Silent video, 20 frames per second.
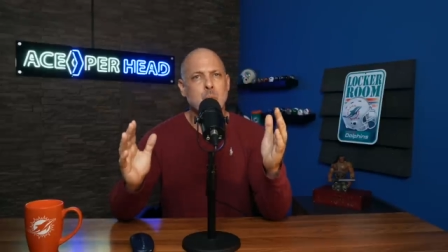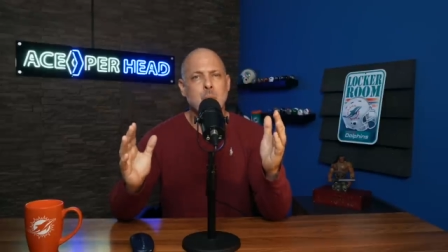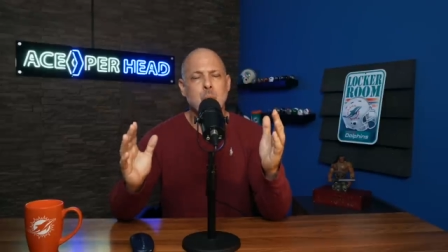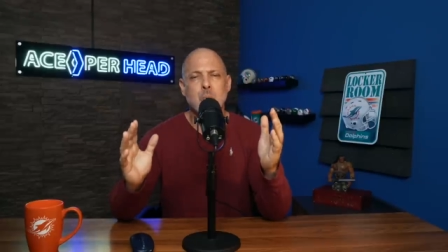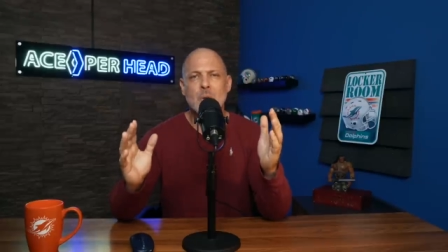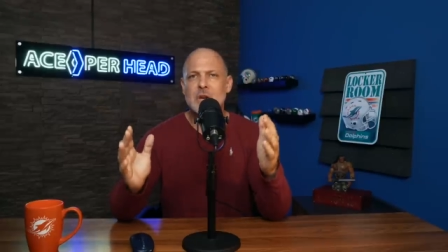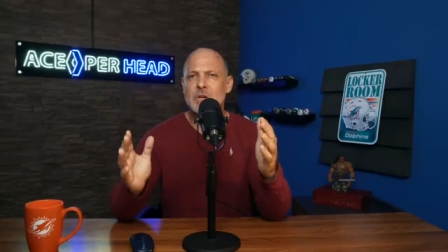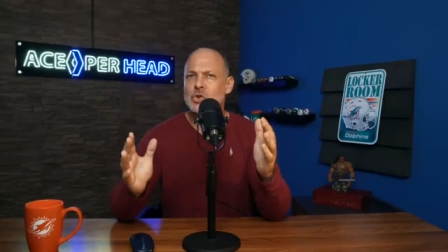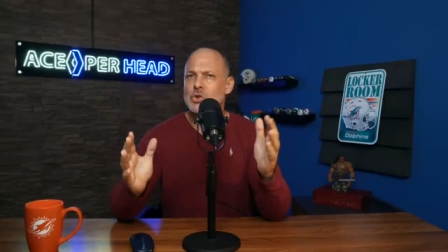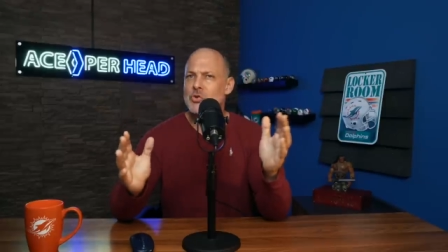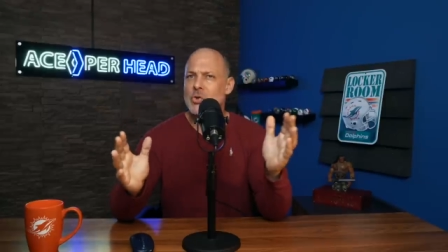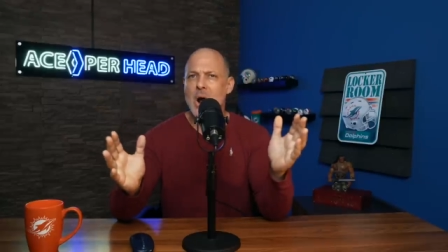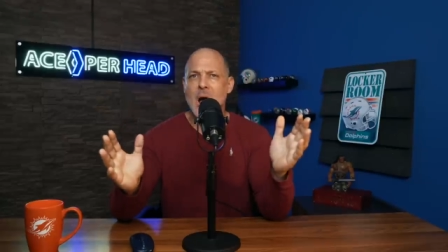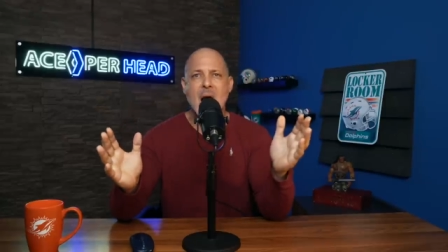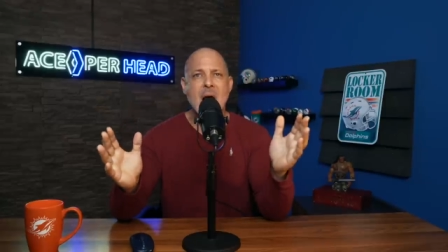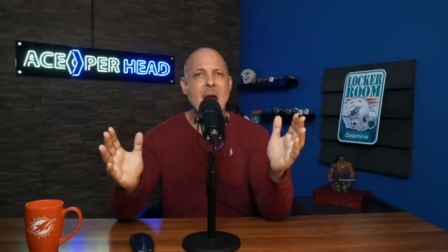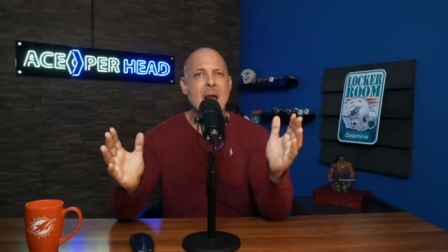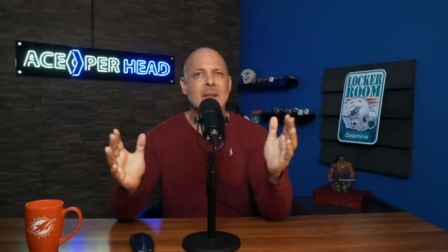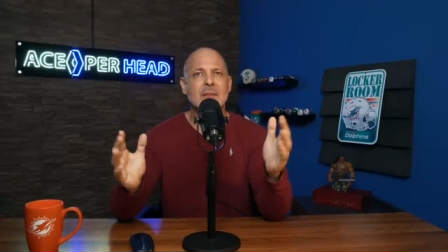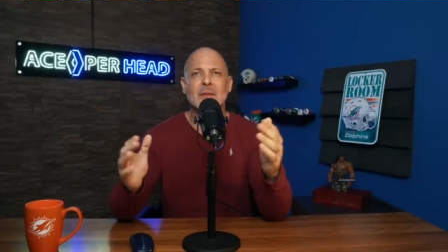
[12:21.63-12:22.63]
we
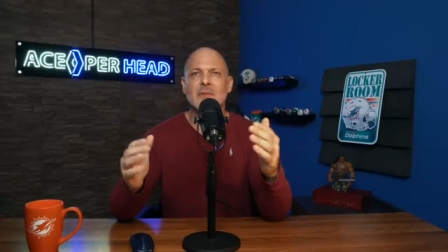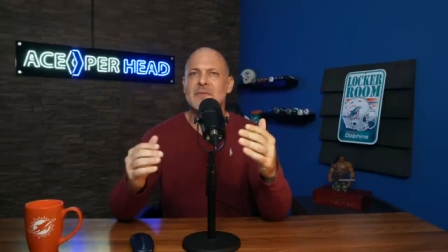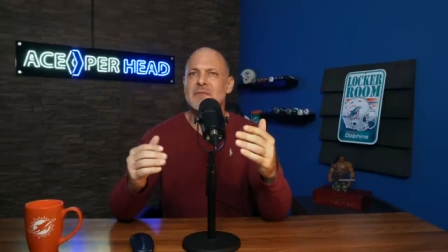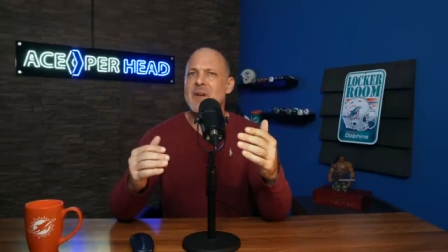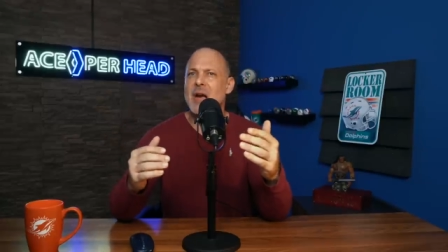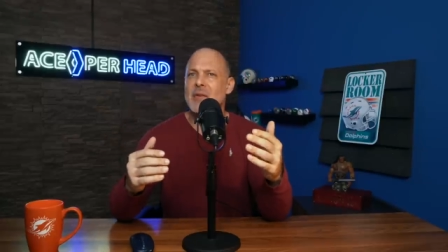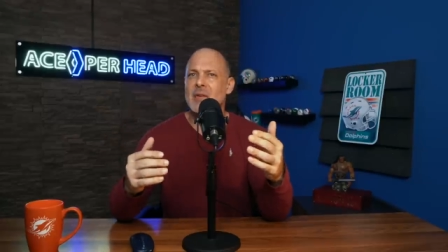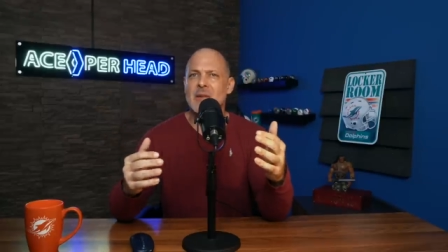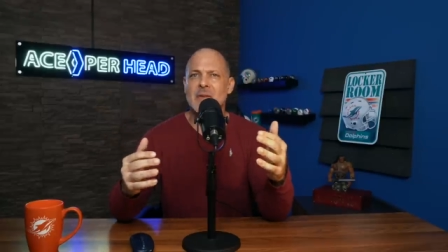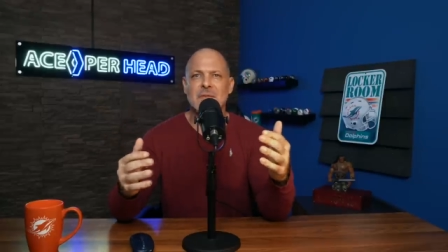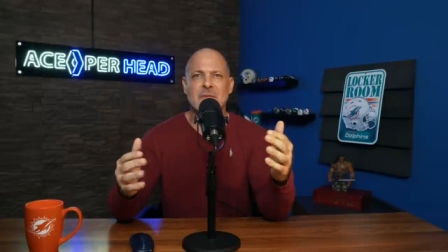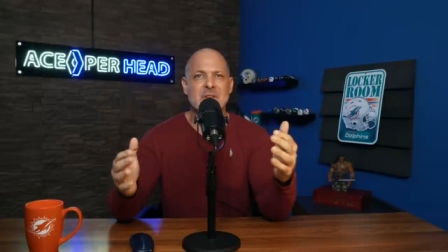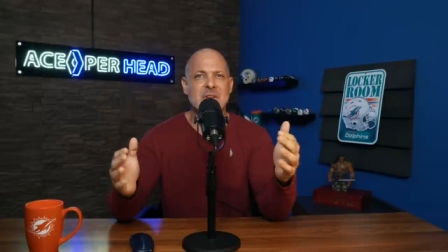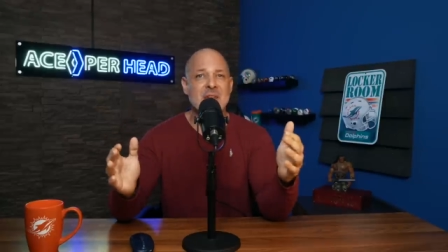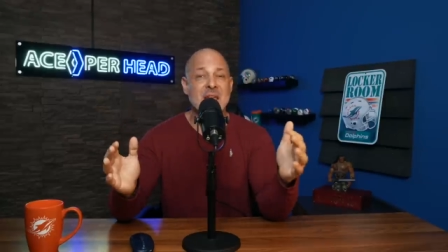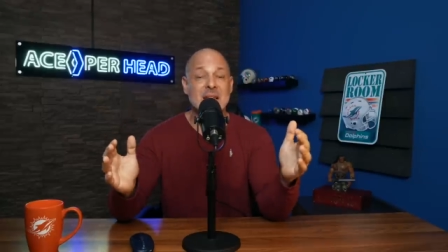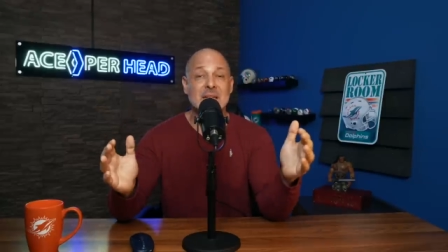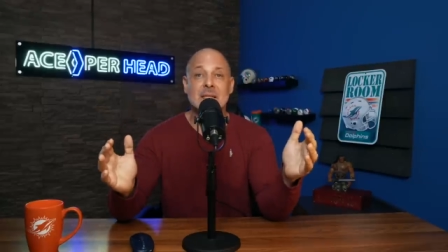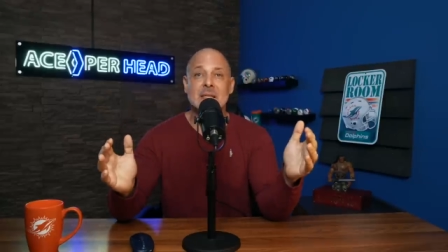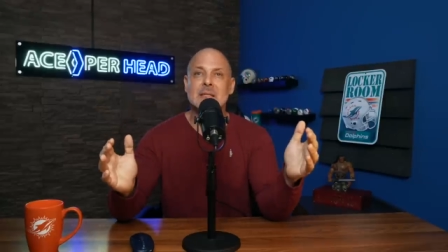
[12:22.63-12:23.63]
tried the very
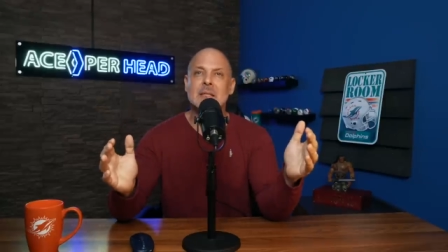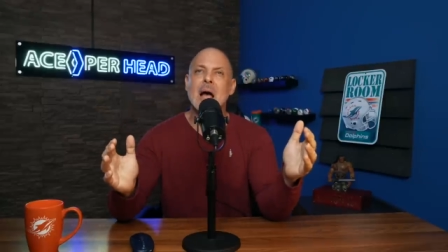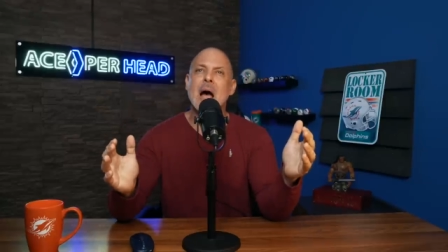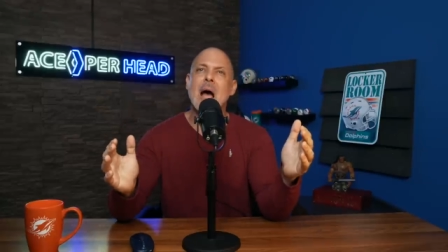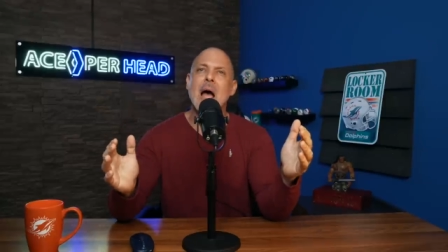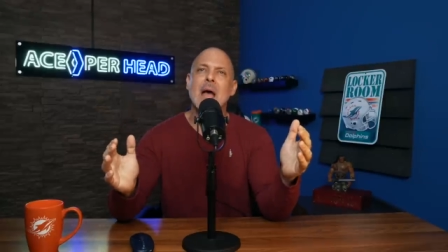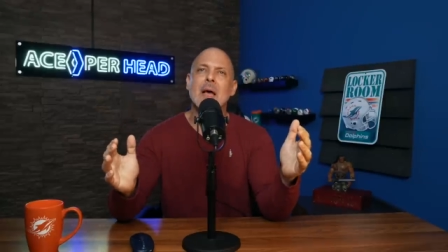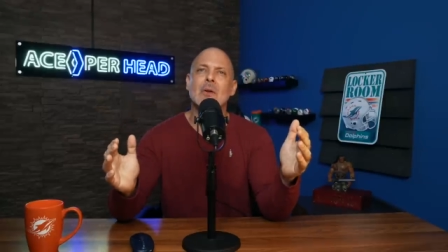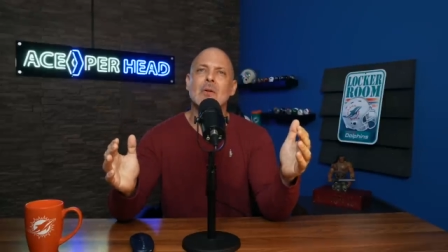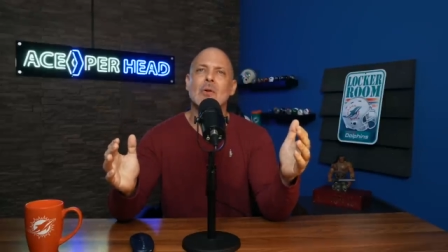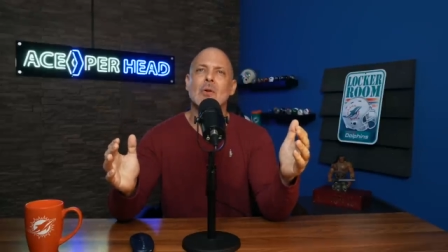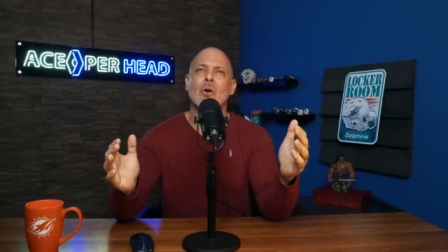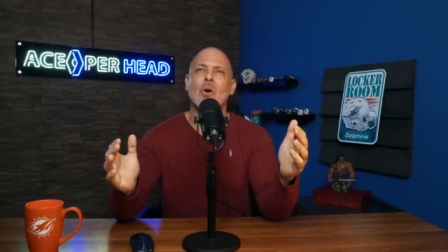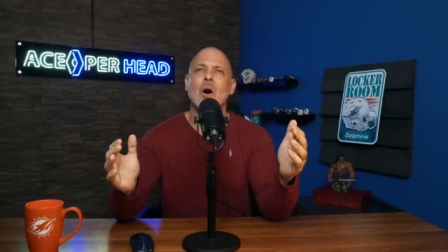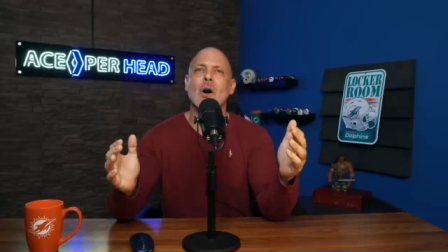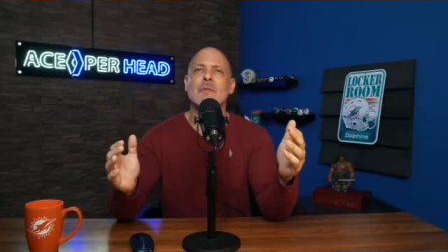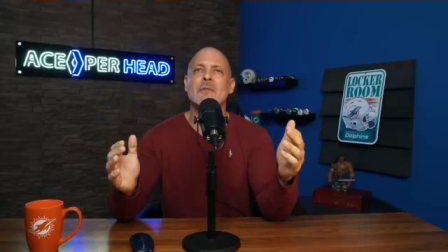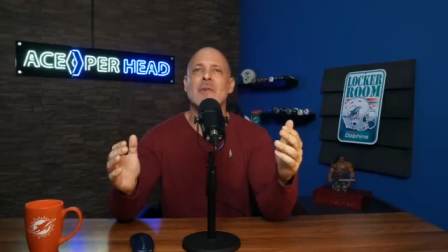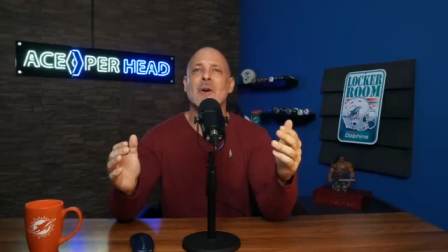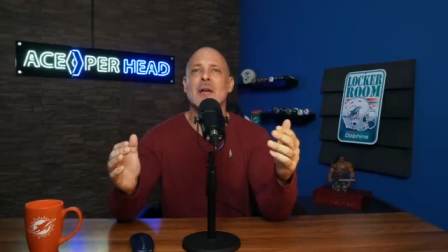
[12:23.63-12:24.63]
finesse
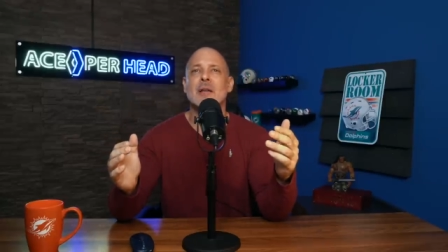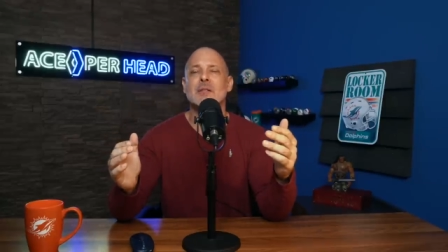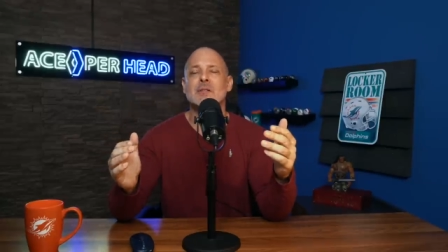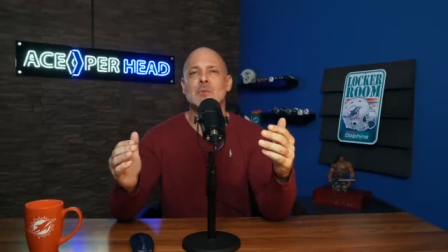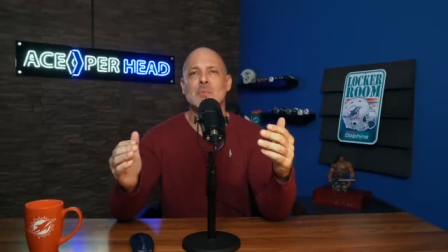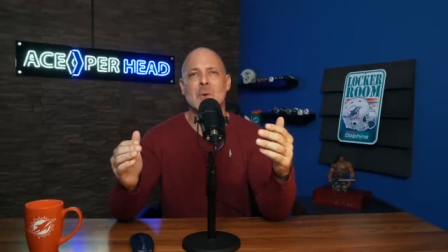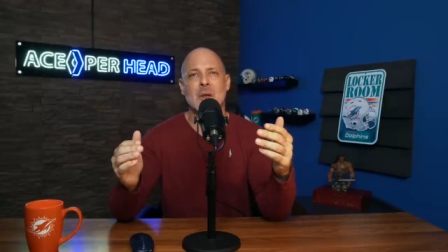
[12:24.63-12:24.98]
style offense.